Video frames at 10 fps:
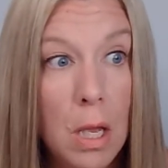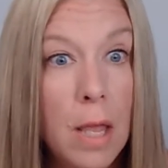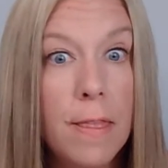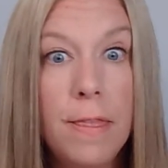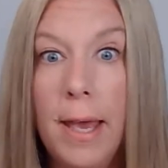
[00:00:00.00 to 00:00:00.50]

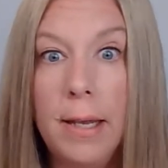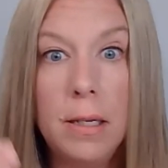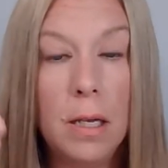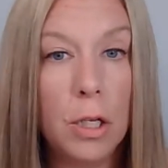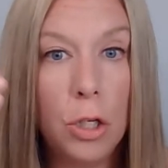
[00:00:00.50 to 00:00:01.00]

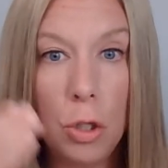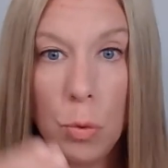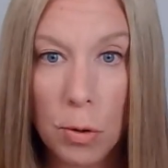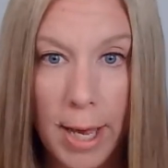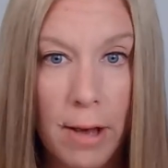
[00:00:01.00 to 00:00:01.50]
then you
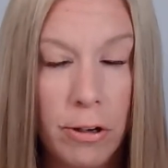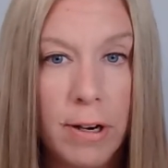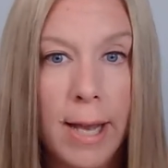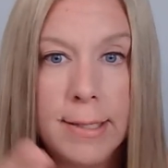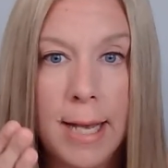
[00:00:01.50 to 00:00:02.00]
will
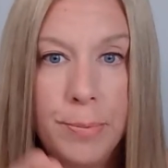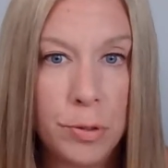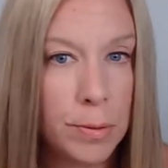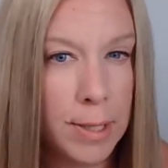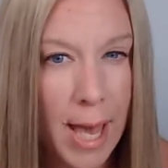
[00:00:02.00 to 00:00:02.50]
counteract
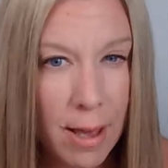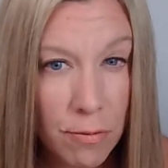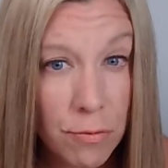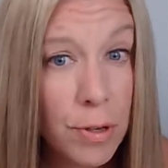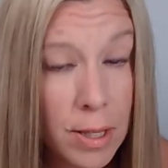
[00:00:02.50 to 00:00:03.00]
absolutely
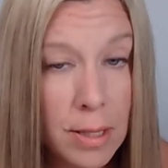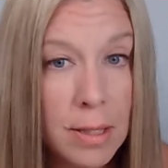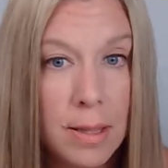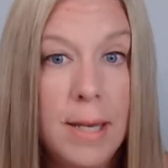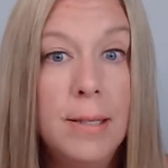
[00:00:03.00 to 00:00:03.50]
everything
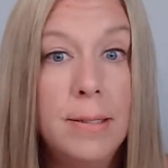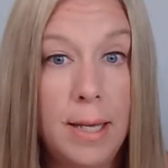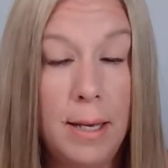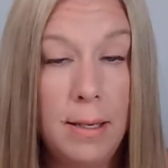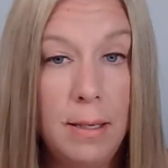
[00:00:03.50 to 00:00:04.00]
that they
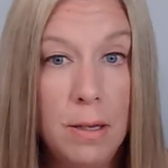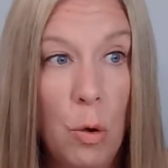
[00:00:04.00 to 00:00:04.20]
say